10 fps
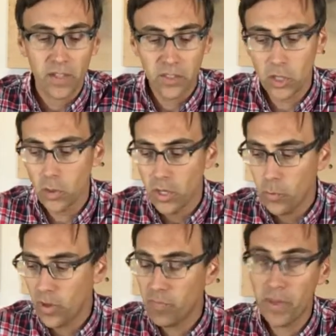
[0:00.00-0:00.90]
So
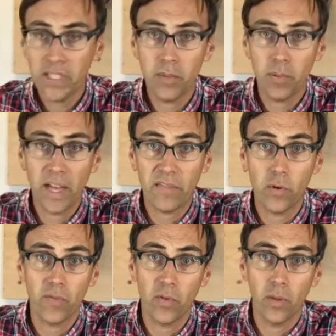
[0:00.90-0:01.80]
we've picked a
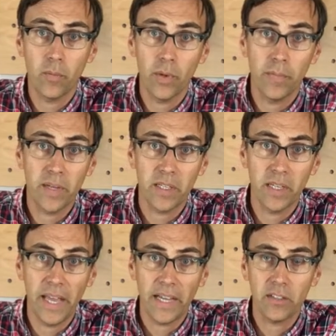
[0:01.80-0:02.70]
platform for them. We've picked
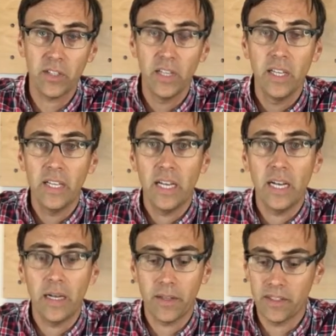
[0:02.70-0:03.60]
Connects,
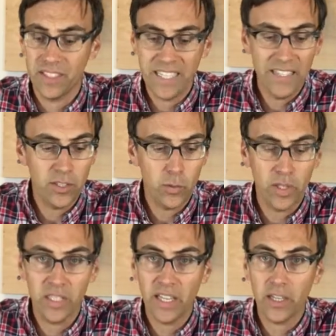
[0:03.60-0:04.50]
because it's an easy
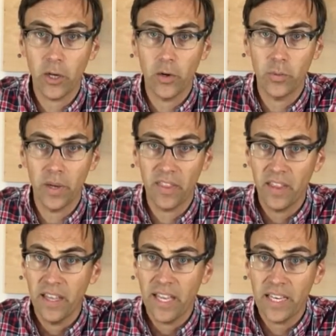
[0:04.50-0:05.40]
one to get going with.
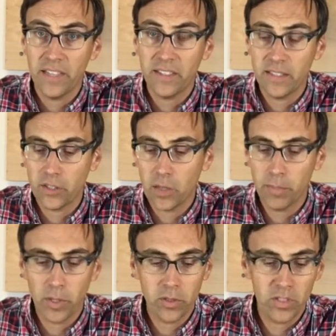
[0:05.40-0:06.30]
And as they
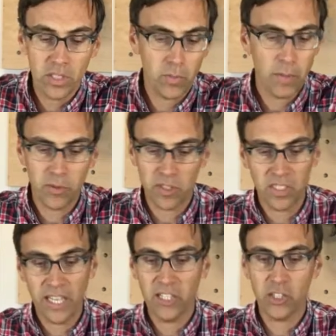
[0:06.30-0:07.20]
start building some
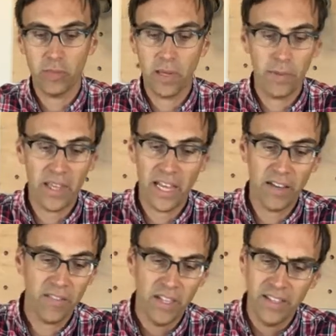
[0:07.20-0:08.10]
representation, maybe they
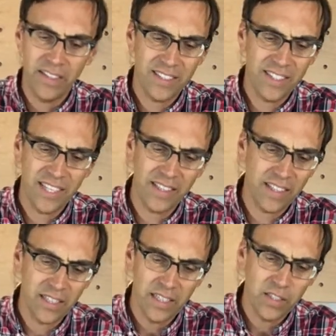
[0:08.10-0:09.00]
have this thing
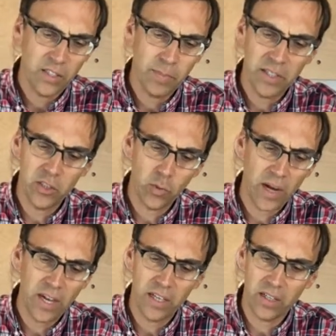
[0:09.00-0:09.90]
that spins
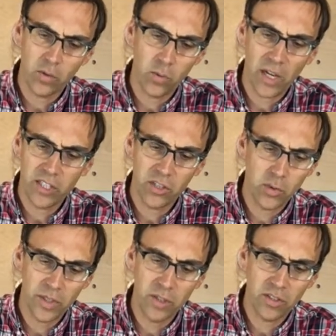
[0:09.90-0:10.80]
around and washes
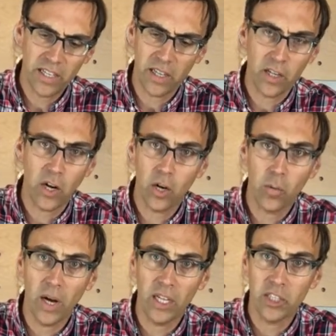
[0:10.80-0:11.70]
the windows like a car
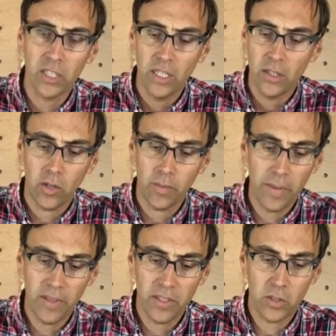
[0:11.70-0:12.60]
wash, or
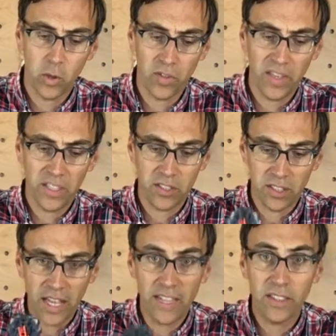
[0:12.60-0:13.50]
maybe this whole thing
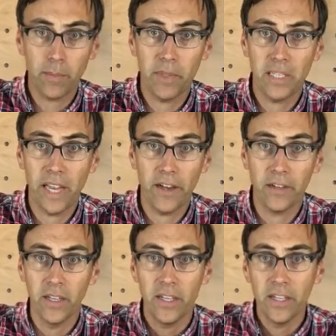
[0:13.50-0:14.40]
slides up and
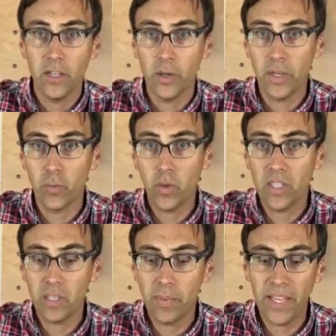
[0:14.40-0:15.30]
down. You know, it
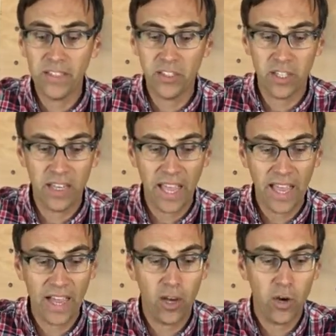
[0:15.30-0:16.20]
really depends on
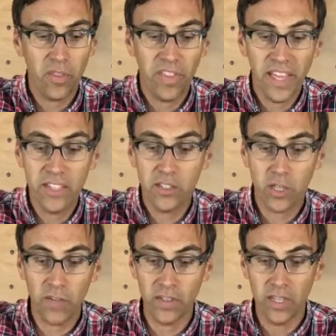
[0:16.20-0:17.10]
how they
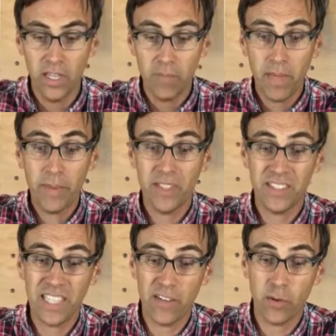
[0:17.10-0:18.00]
solve it. Maybe
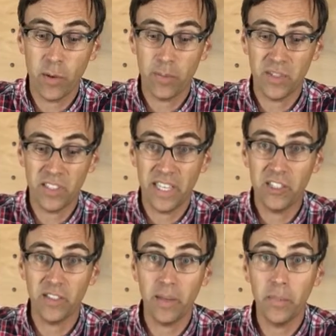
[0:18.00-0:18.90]
instead of a
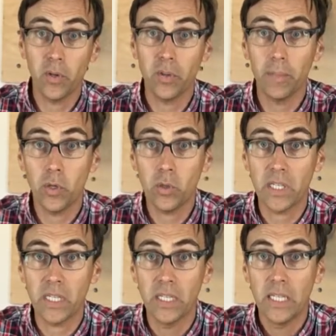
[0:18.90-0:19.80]
representation, they build the
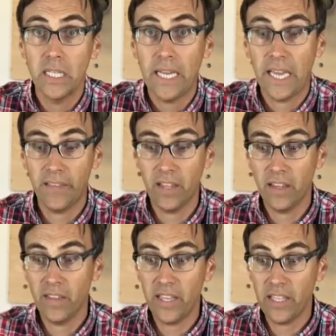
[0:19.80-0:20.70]
building. And
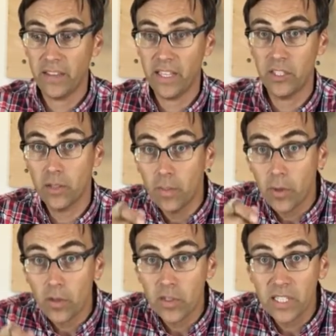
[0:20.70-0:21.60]
then they build
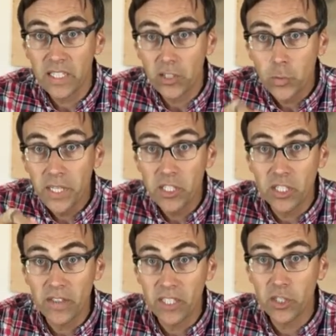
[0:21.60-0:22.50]
a little tiny
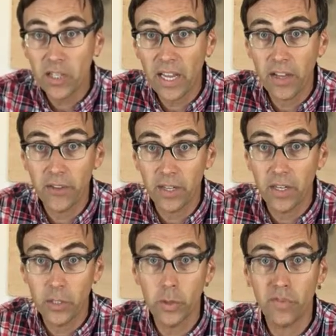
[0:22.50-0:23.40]
squeegee and they show you how they're
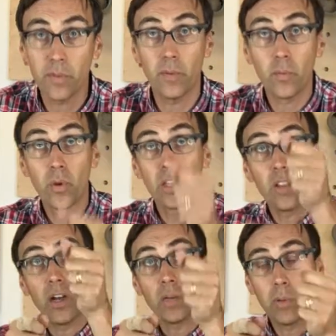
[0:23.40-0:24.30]
gonna do it from the really
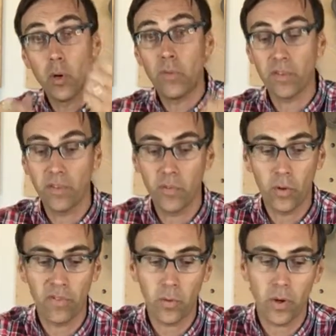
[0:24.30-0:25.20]
long pole from the
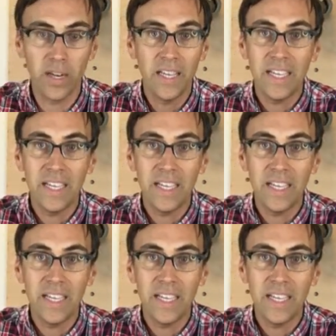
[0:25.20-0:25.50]
4th floor.